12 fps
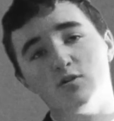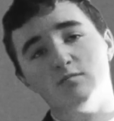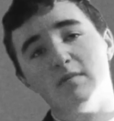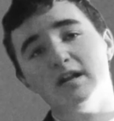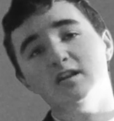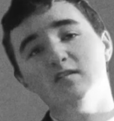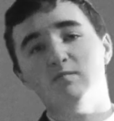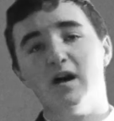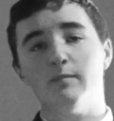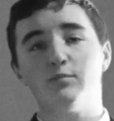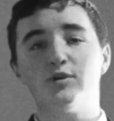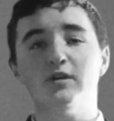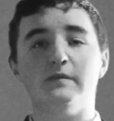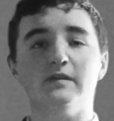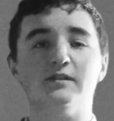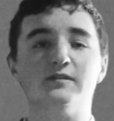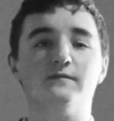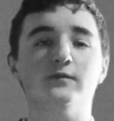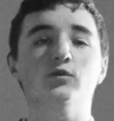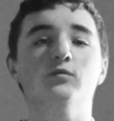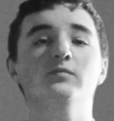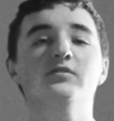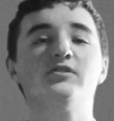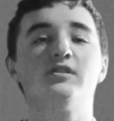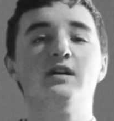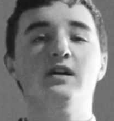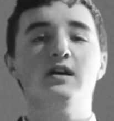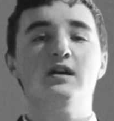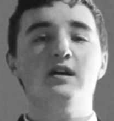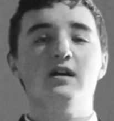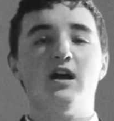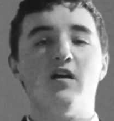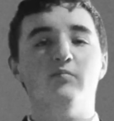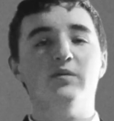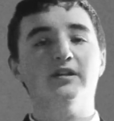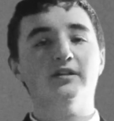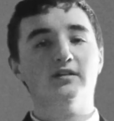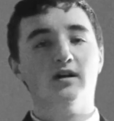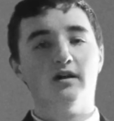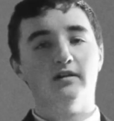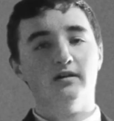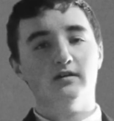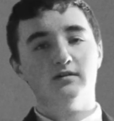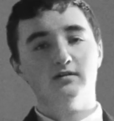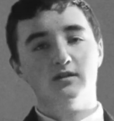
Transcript: note, many of my previous films have been in color,